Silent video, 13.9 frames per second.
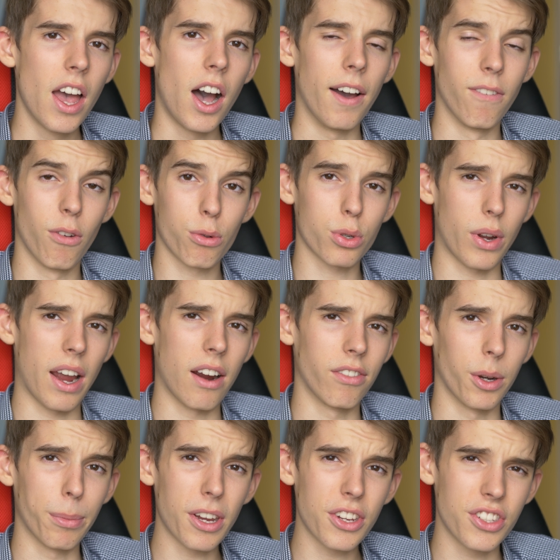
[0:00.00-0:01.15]
I'm not sure how
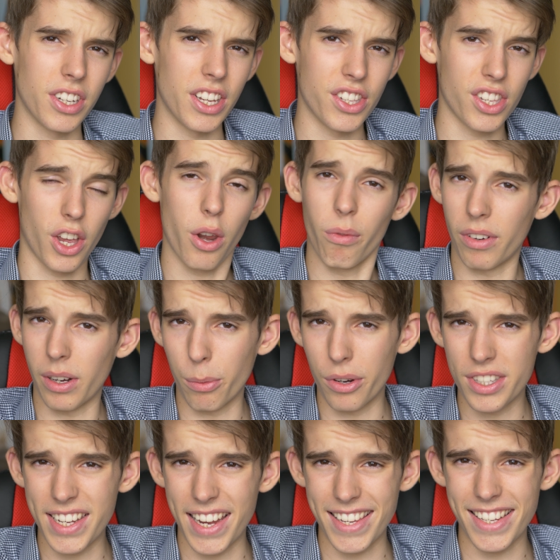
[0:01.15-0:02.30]
robust it is, I don't really
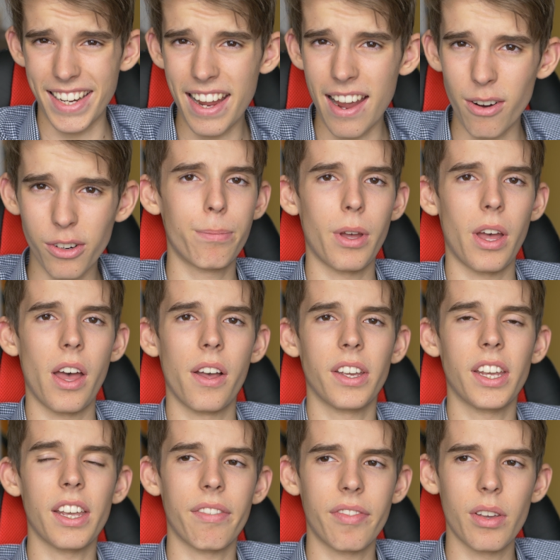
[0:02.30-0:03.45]
want to test it out, but
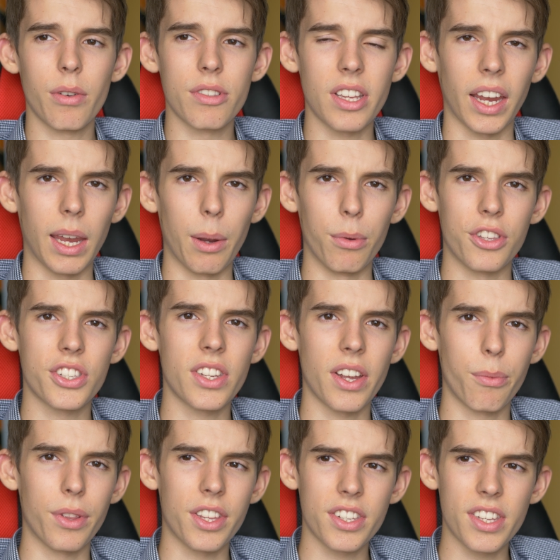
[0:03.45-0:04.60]
it feels like it would
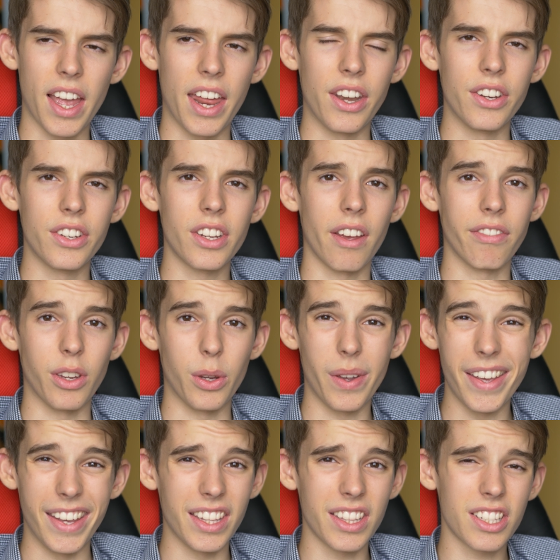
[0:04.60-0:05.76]
withstand a few
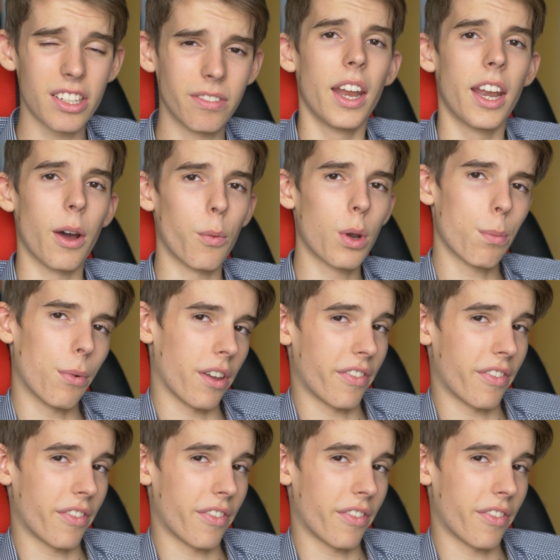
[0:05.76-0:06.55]
hits. Now one of my